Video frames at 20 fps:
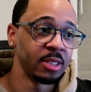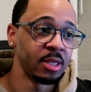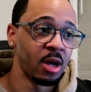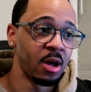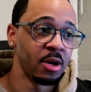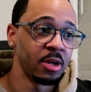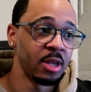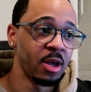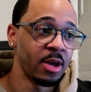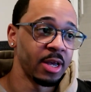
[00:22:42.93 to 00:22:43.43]

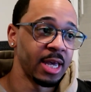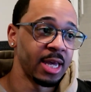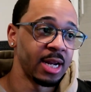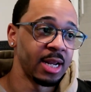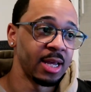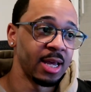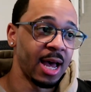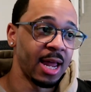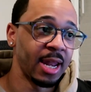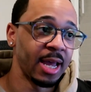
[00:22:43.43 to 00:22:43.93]
Y'all get
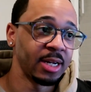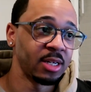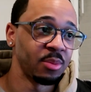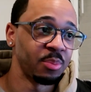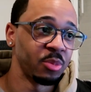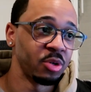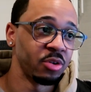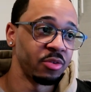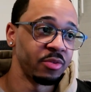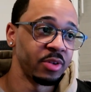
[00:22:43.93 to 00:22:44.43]
it. I liked the
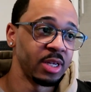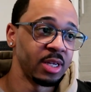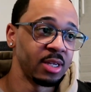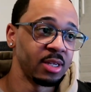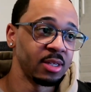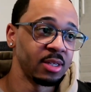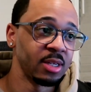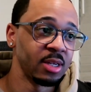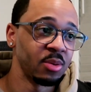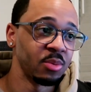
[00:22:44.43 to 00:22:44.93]

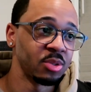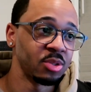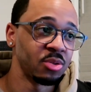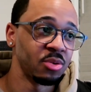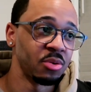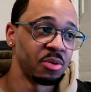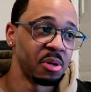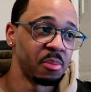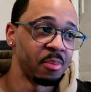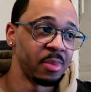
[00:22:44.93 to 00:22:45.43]
movie. It was
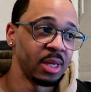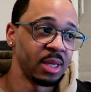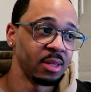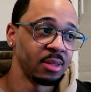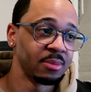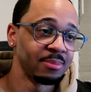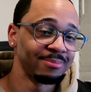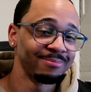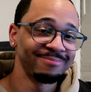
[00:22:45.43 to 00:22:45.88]
cool to me.